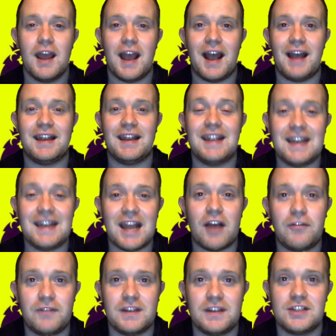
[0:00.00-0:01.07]
And he now
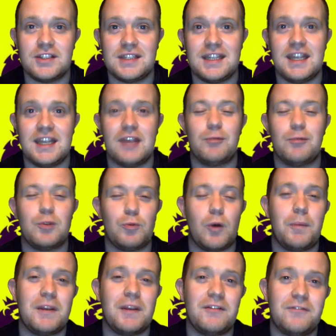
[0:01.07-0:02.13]
finishes the year with a
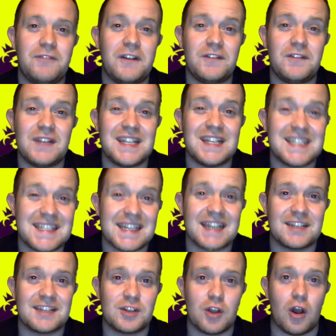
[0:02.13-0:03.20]
whopping
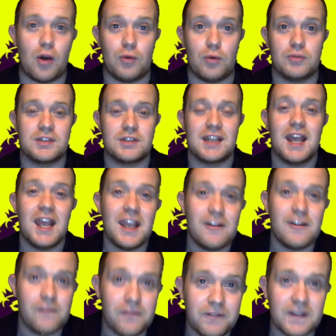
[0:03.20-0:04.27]
56 goals
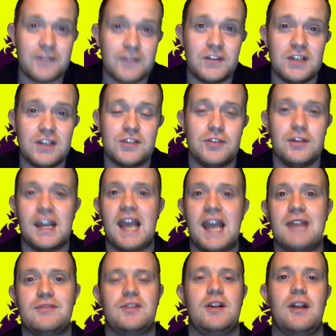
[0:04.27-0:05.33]
in 52
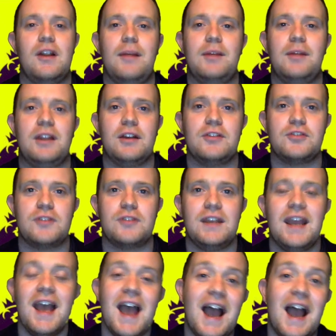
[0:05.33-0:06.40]
games for club and country.
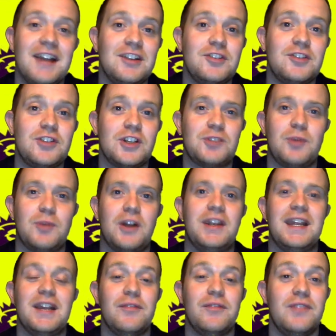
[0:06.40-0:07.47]
And you just wonder
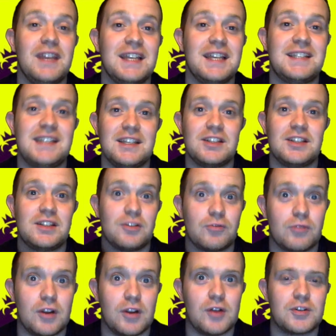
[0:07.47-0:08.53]
if this is the
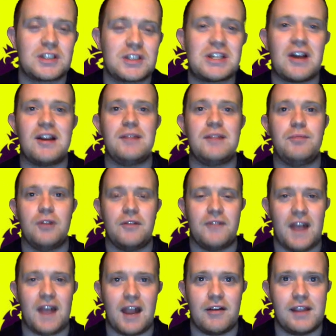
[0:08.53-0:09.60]
real starting point for
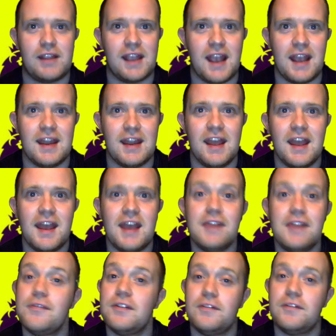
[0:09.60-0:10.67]
Harry Kane, and
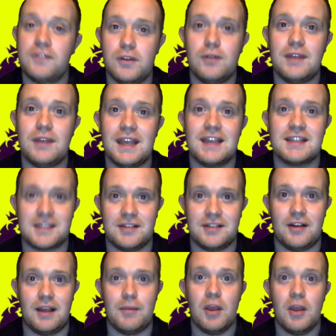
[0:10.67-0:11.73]
if in a few years'
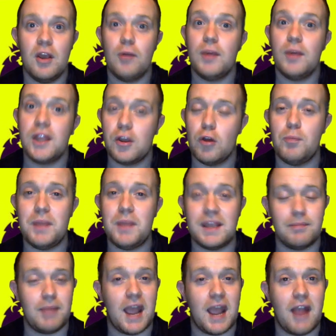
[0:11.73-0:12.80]
time we could be
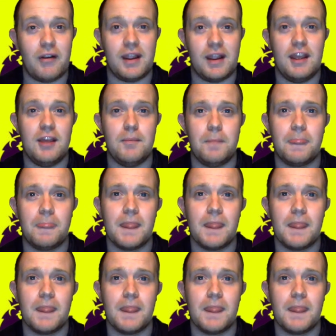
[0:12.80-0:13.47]
comparing him